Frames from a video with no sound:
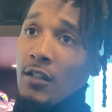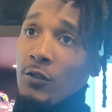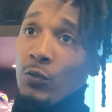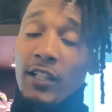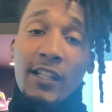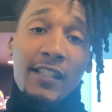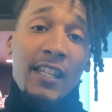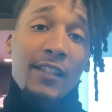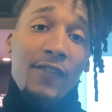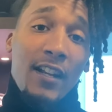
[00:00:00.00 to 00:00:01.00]
really good
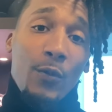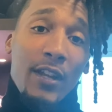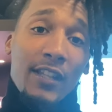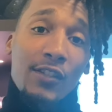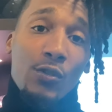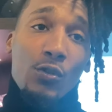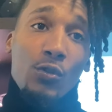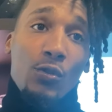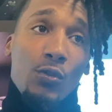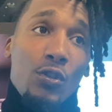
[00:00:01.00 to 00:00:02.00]
teams find a way
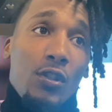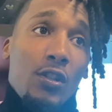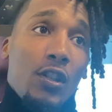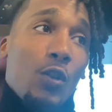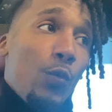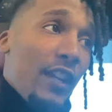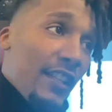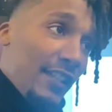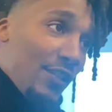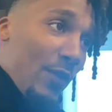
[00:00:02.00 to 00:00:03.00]
to win in
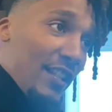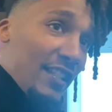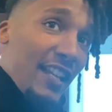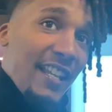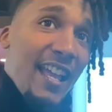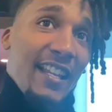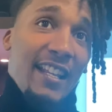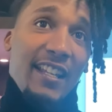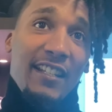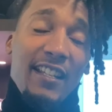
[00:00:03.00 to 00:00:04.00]
situations like that,
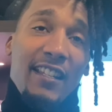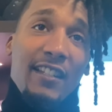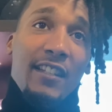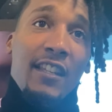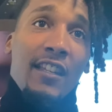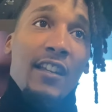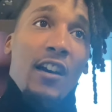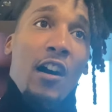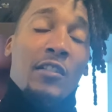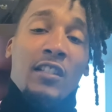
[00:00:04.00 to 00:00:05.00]
and
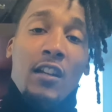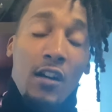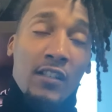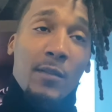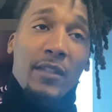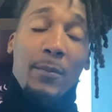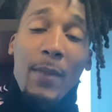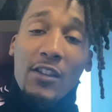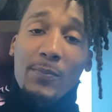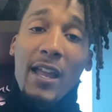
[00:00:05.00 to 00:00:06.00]
ultimately
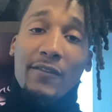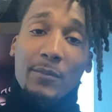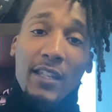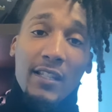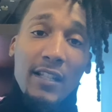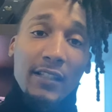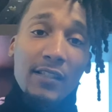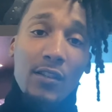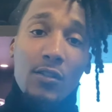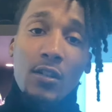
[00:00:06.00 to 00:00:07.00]
bounce back from things like this.
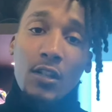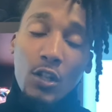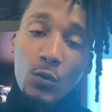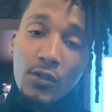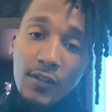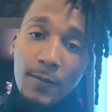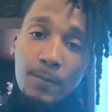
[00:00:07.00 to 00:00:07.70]
So we'll see.